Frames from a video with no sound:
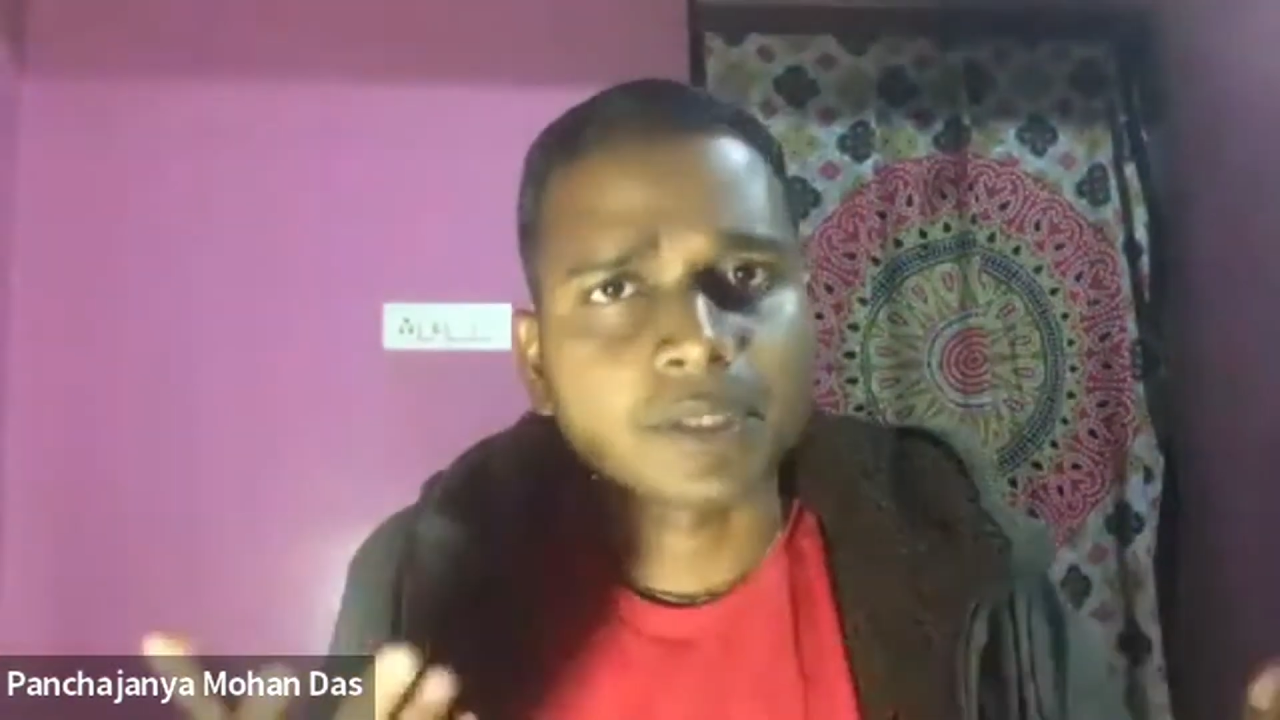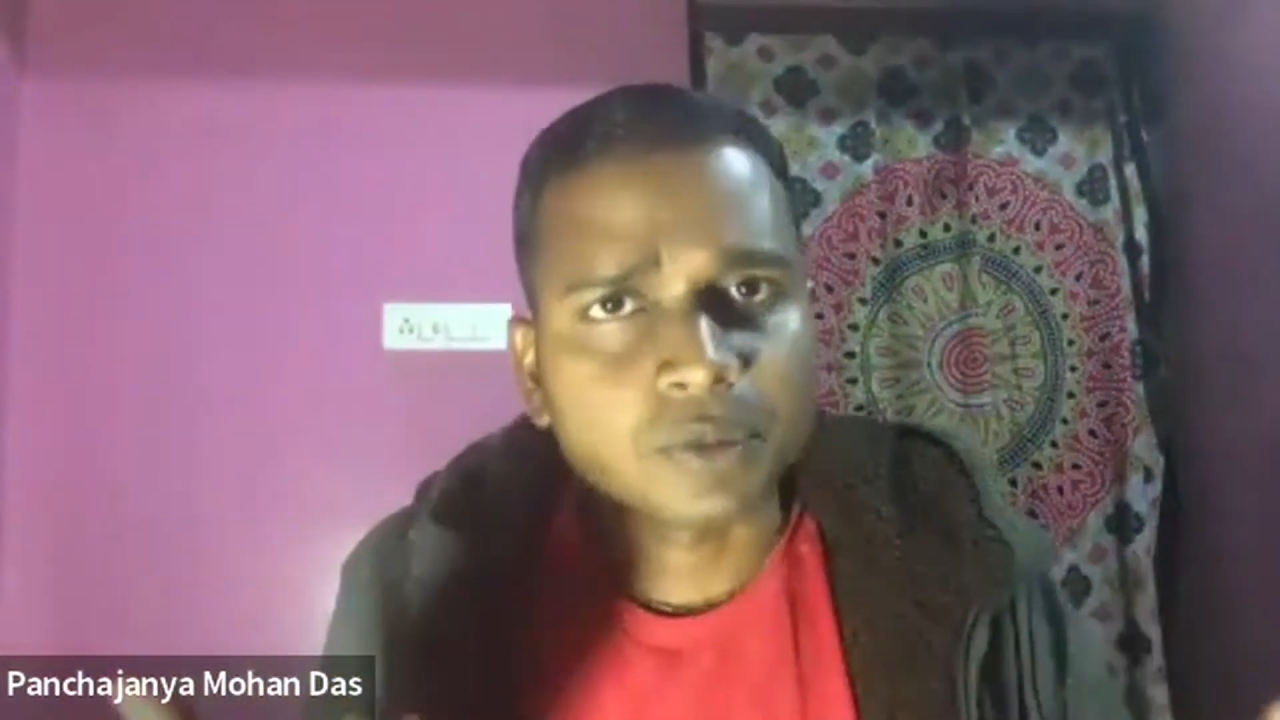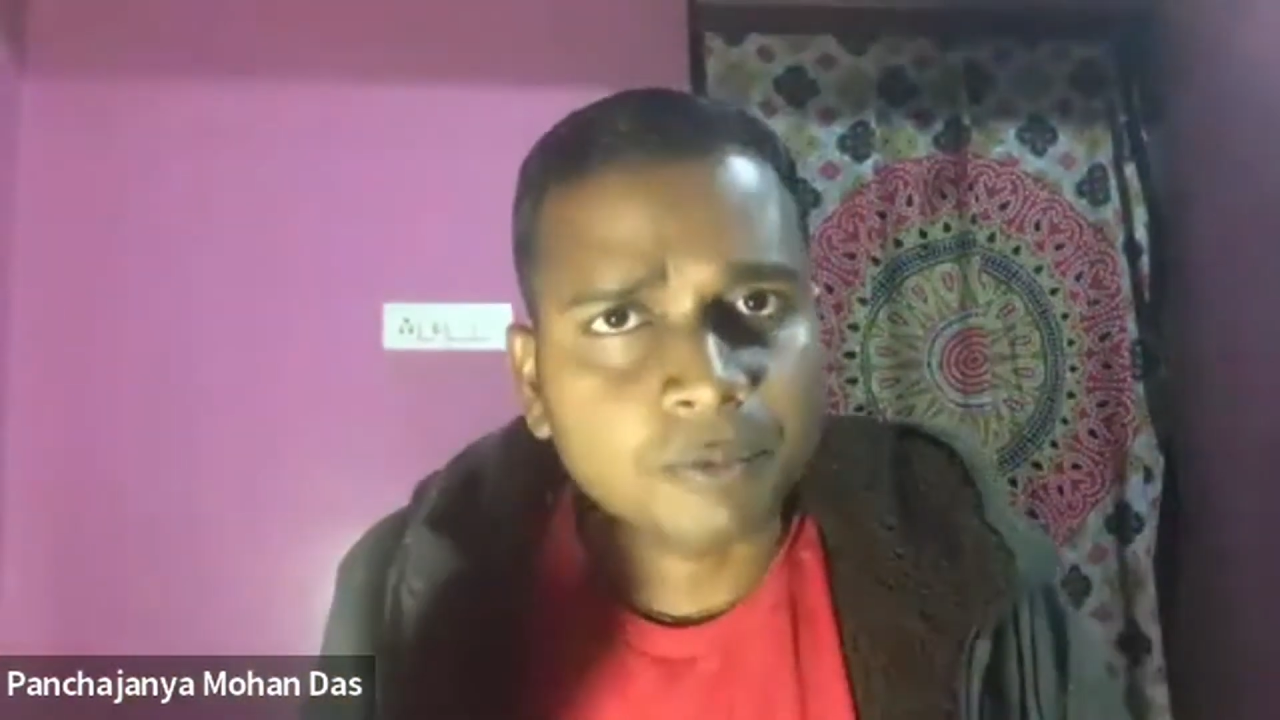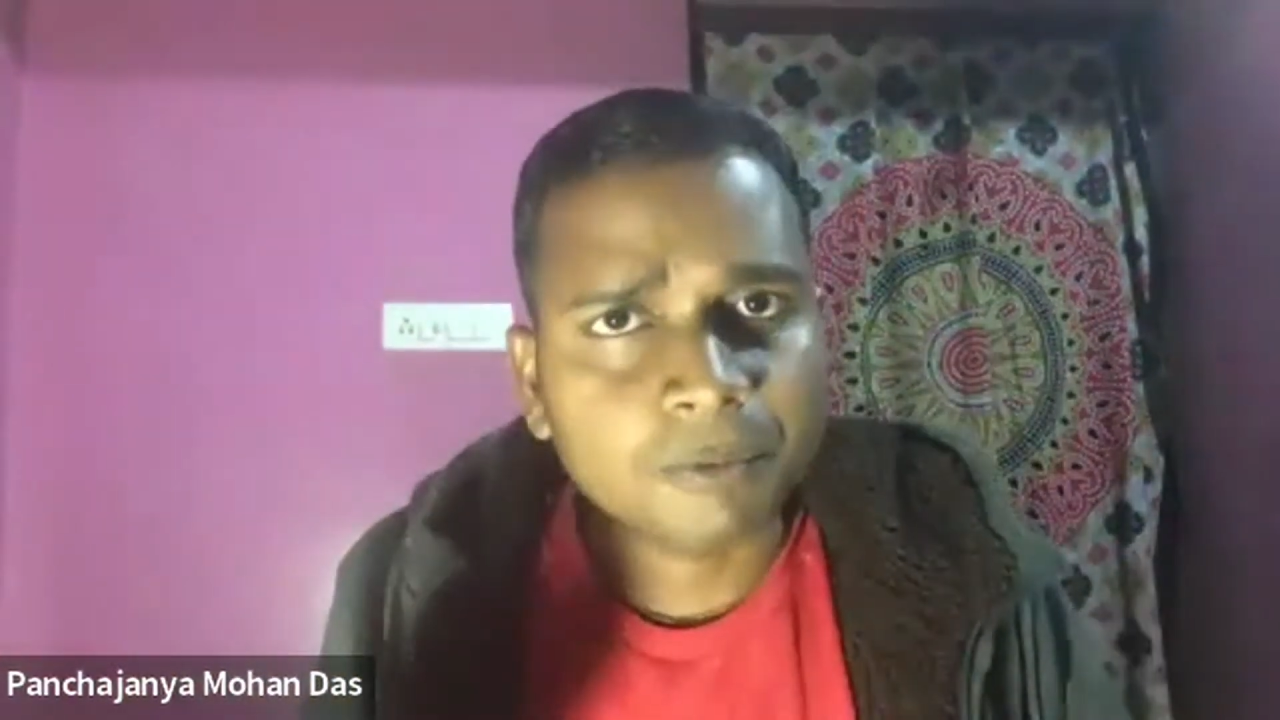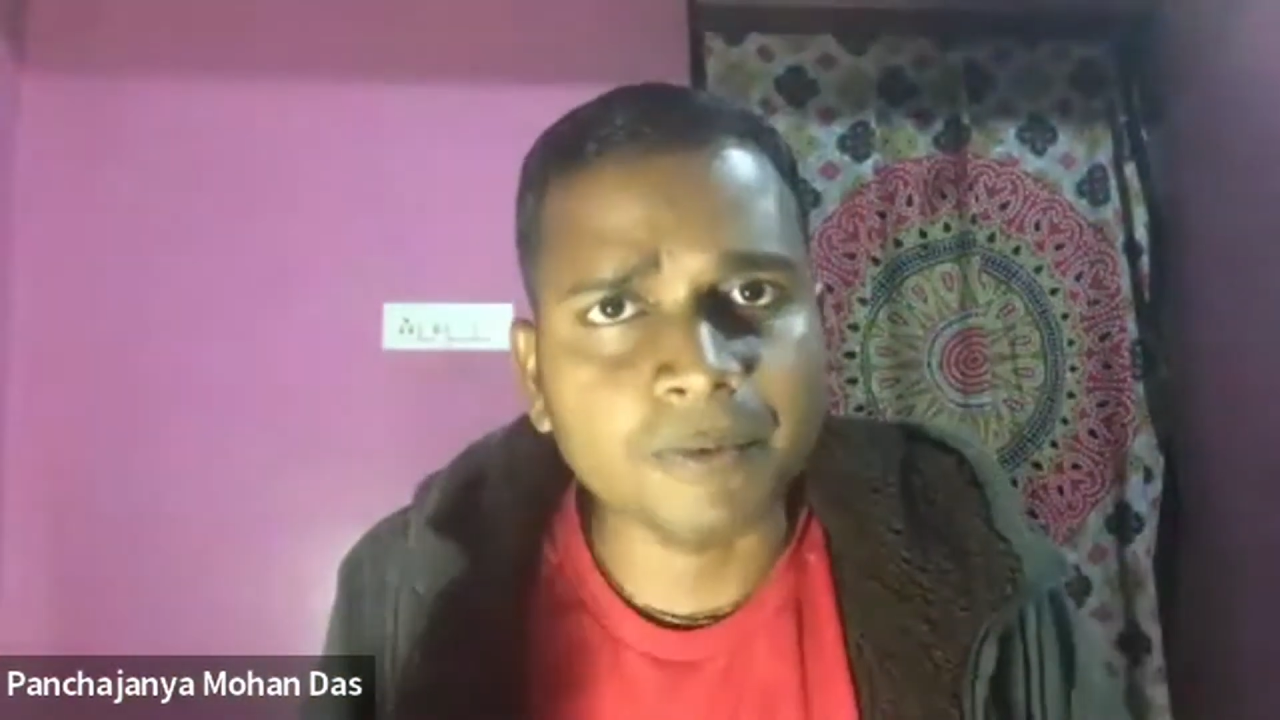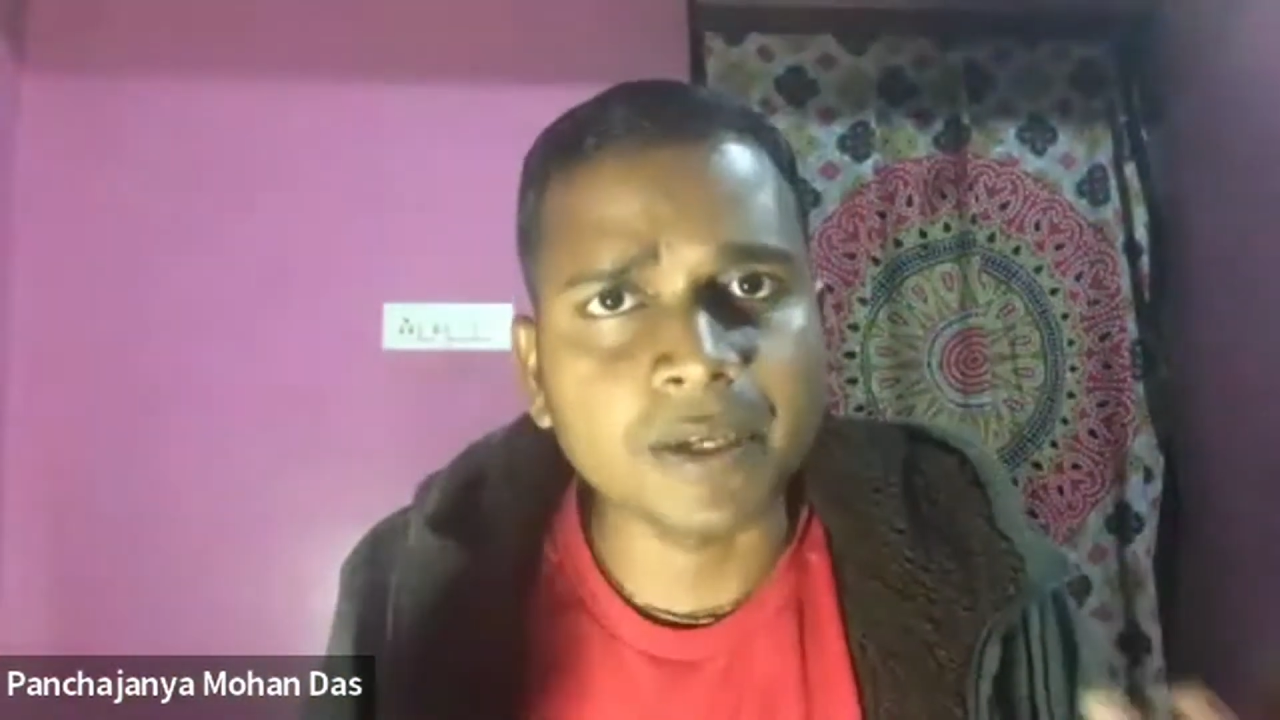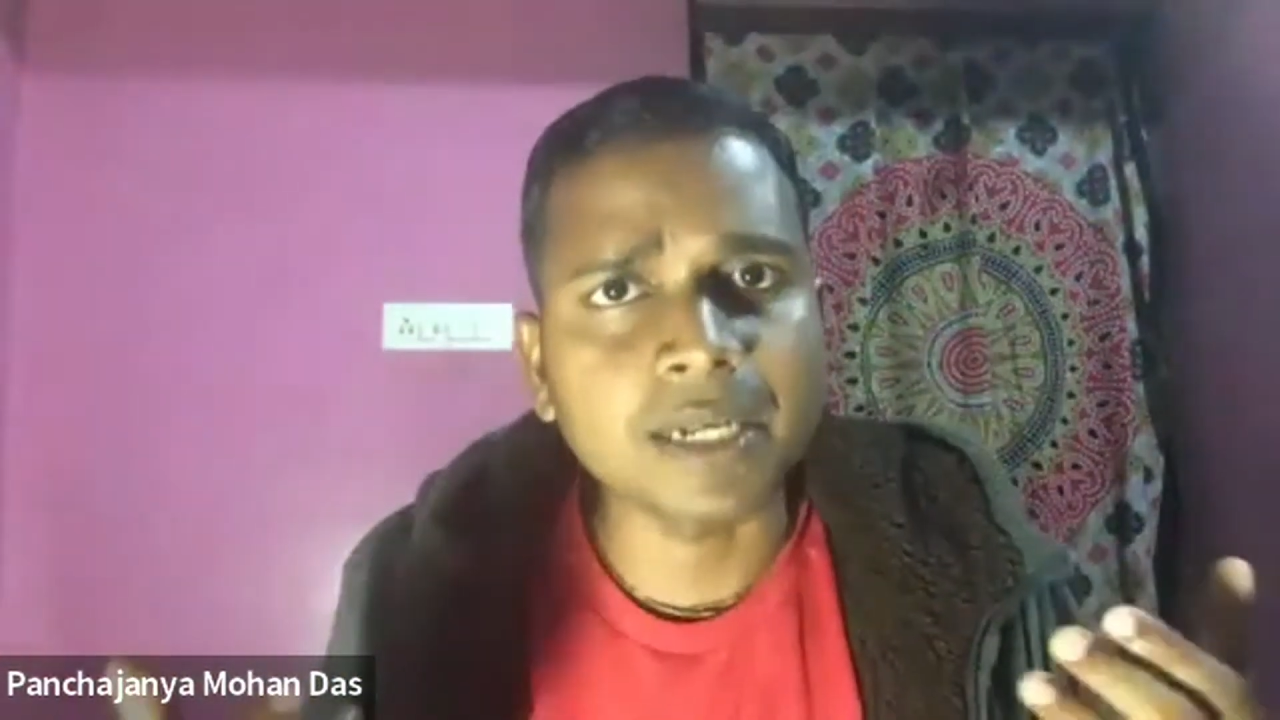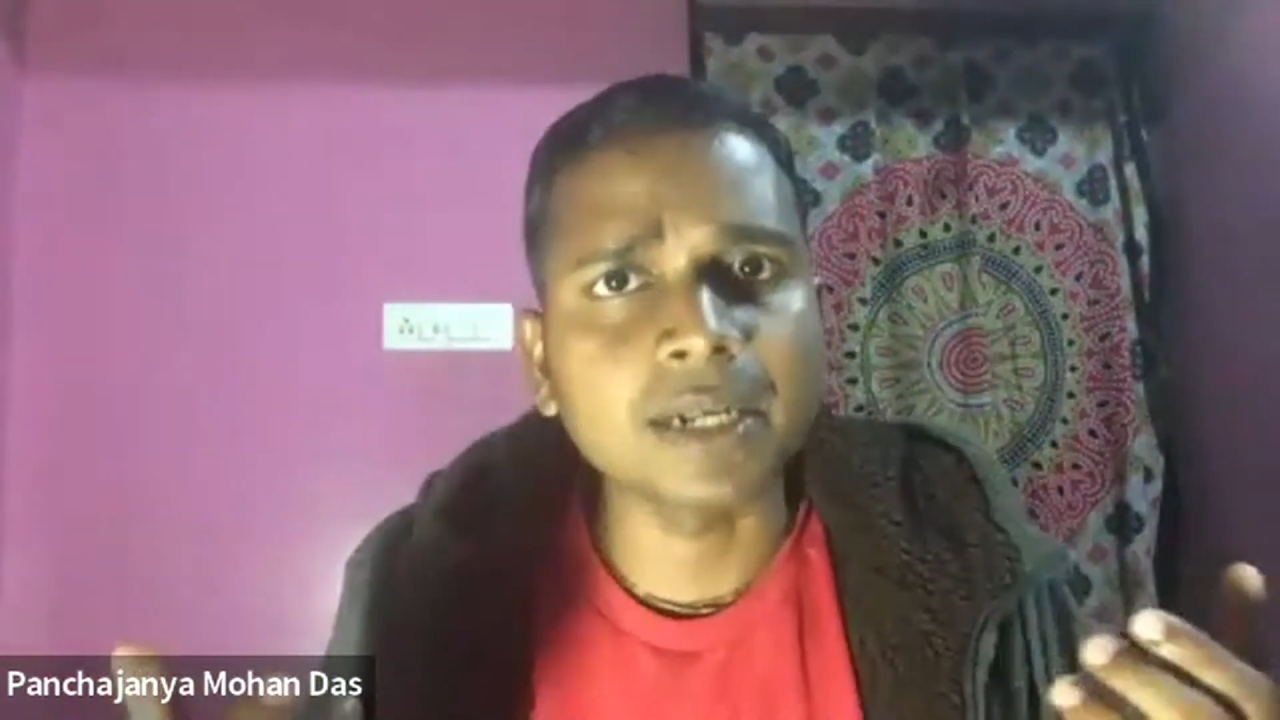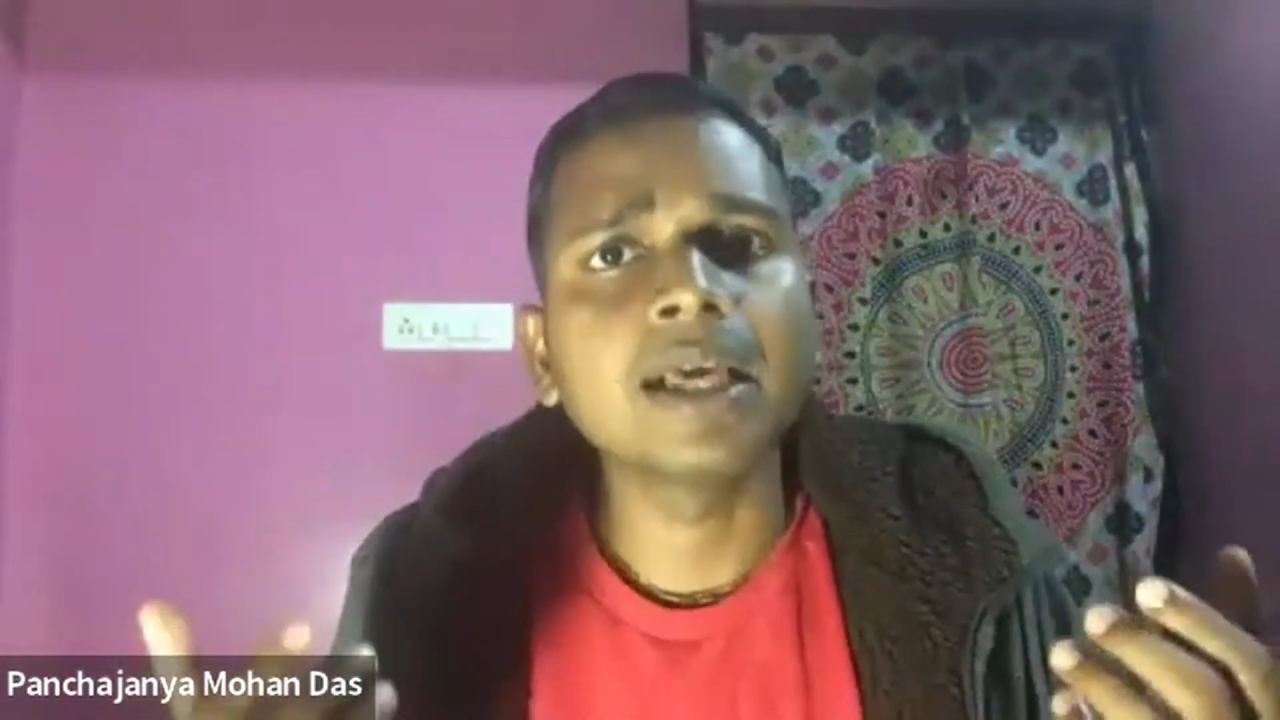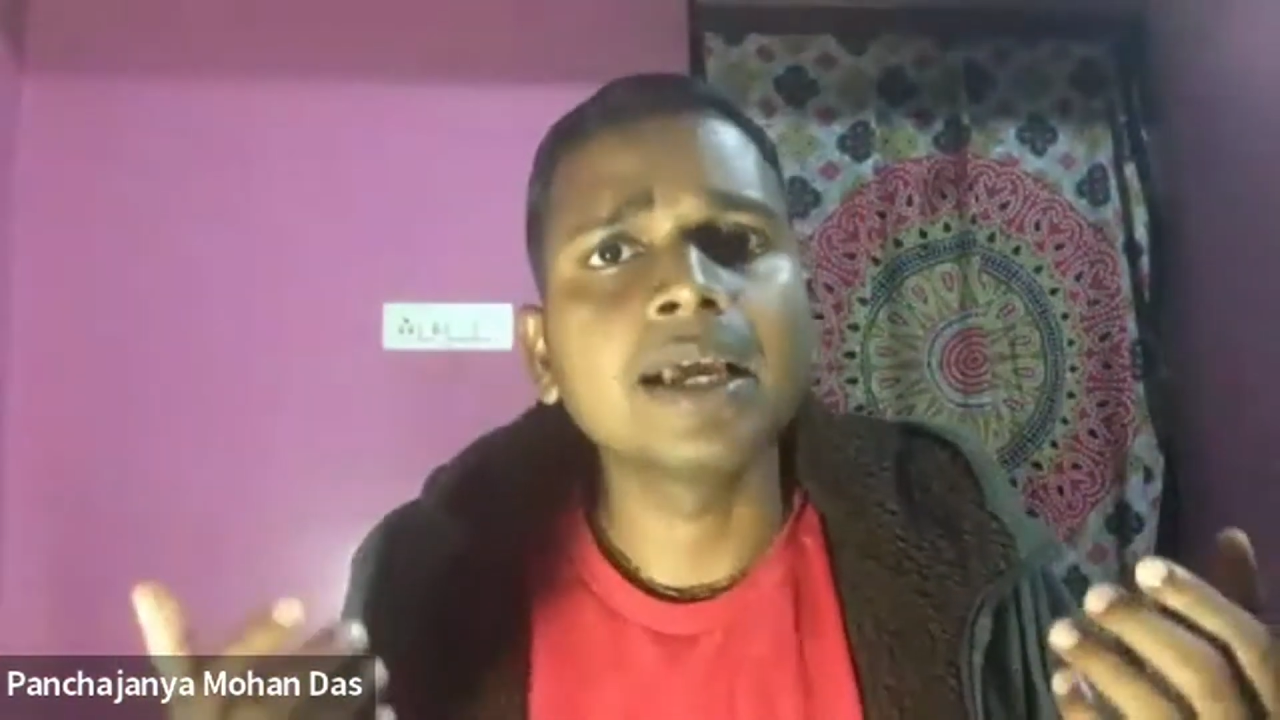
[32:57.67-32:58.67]
you
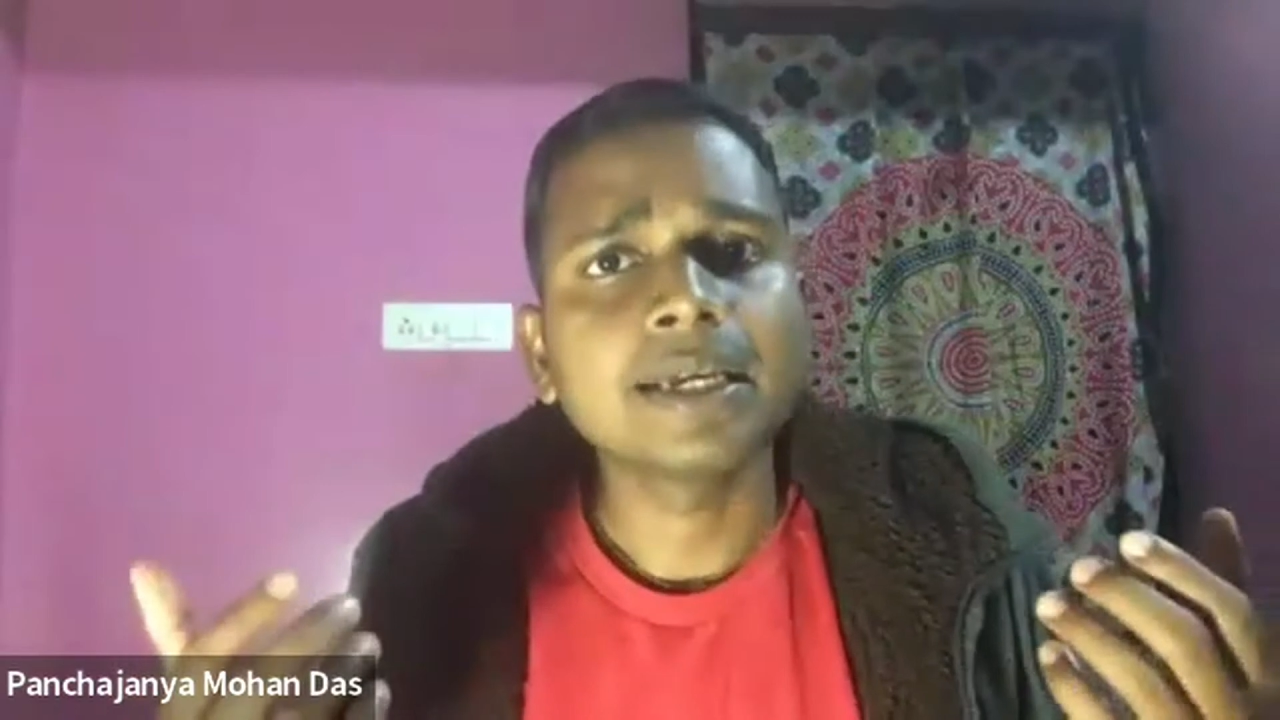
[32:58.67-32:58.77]
feel